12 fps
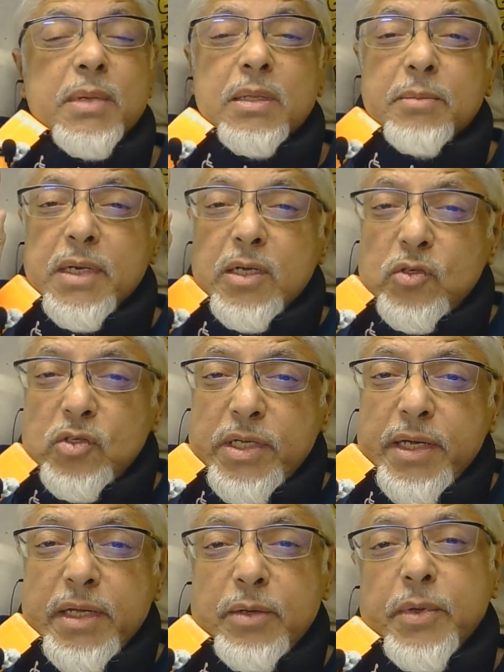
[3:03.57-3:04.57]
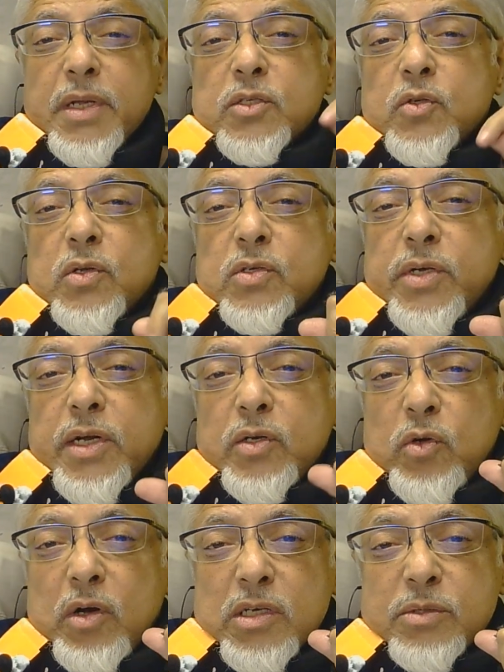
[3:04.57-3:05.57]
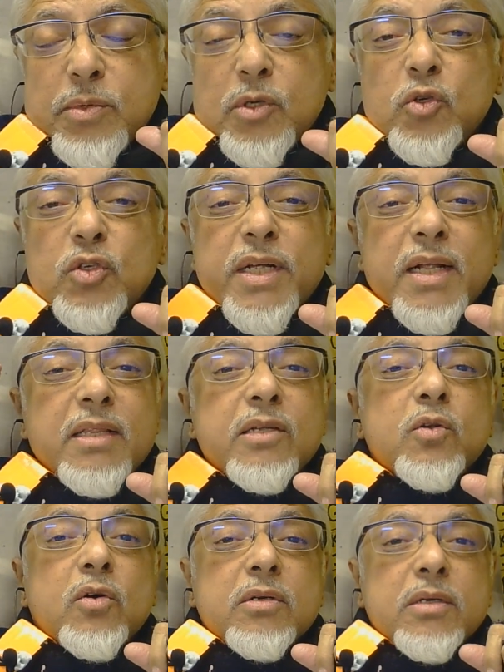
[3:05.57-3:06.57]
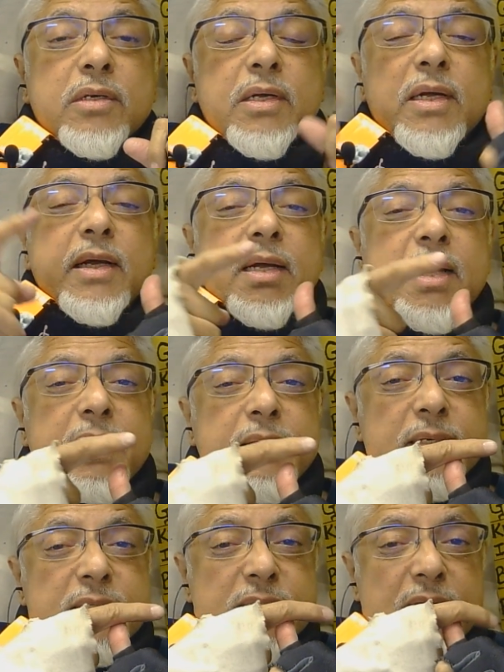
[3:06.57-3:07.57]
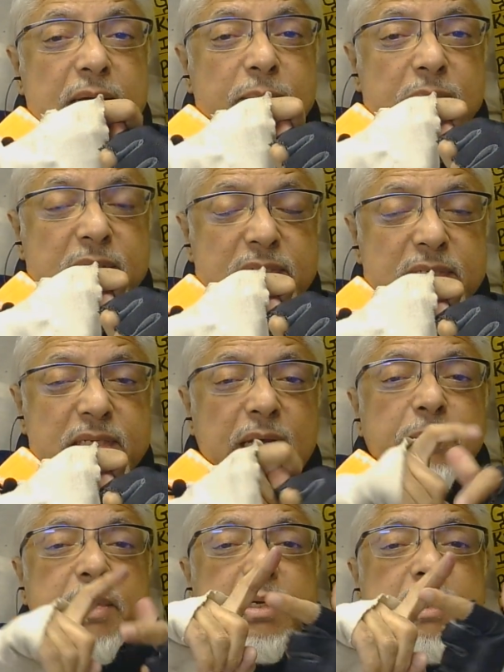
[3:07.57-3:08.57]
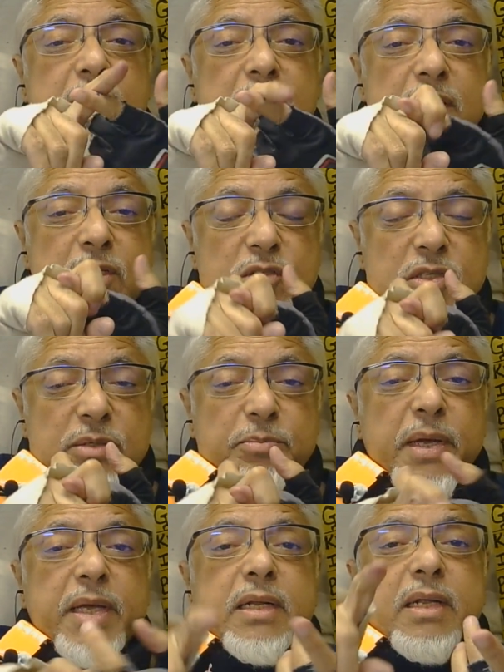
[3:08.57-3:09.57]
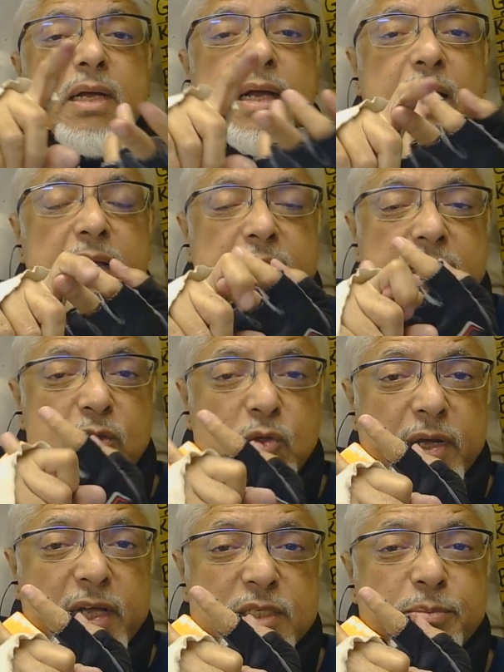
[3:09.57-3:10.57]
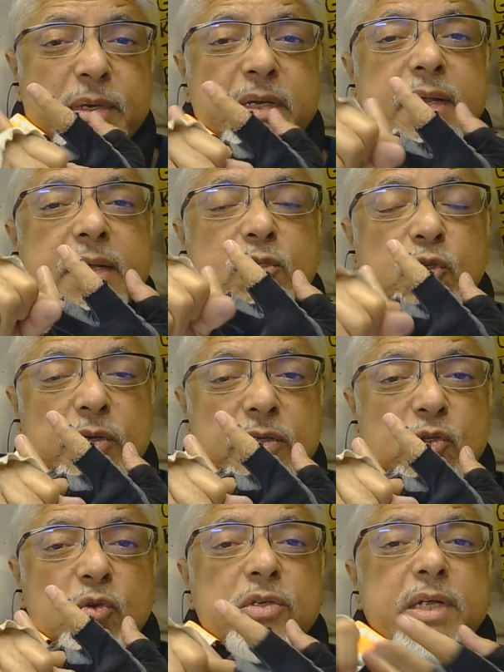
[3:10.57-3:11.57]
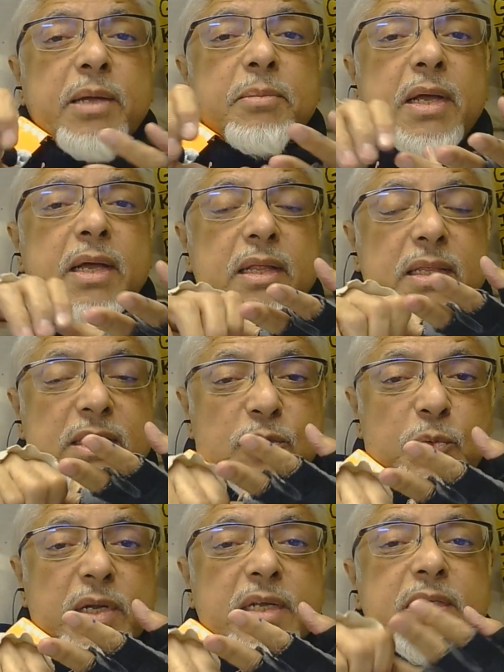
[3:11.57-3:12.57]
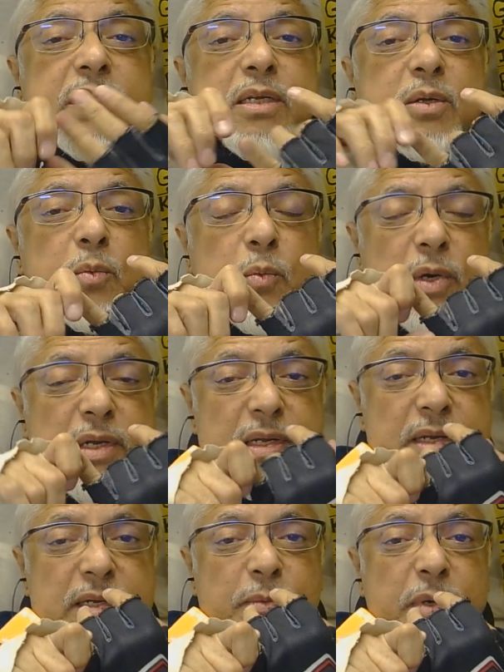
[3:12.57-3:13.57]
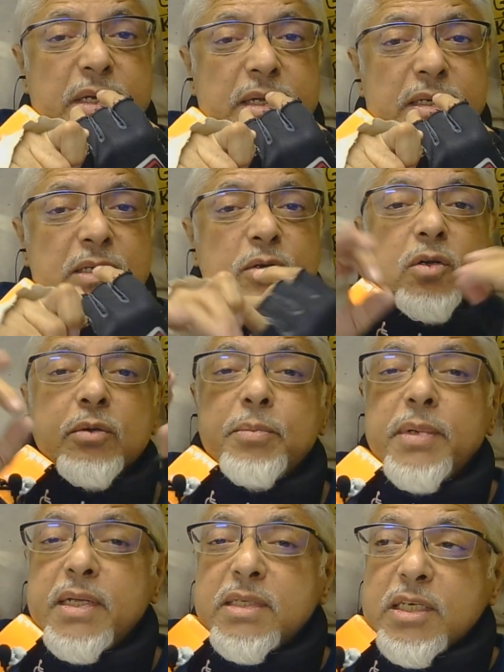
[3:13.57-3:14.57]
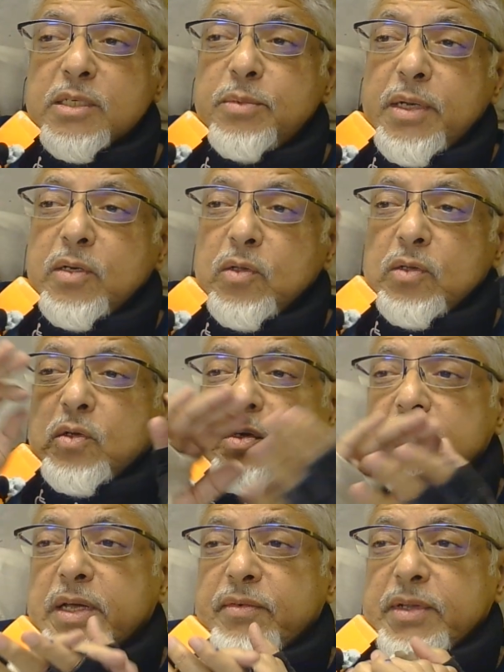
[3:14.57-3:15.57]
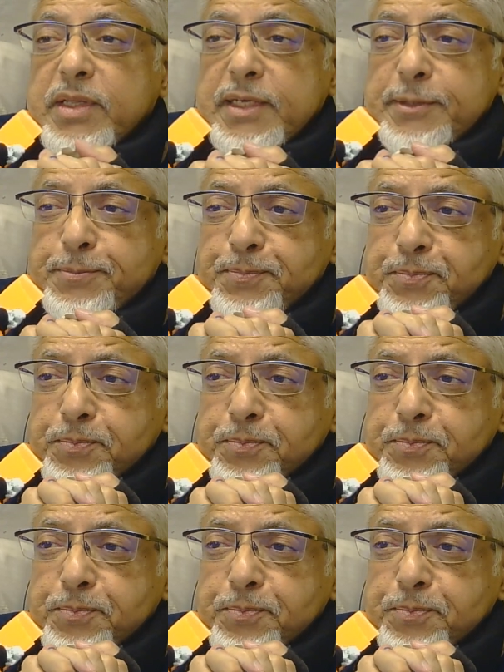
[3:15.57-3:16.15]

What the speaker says: But the minute you take it, as soon as you get to hospital, you tell the doctor, at this time, this has happened. This was a pain. I then took aspirin at so and so time. This is what I did. What I did not do. Please explain to the doctor everything.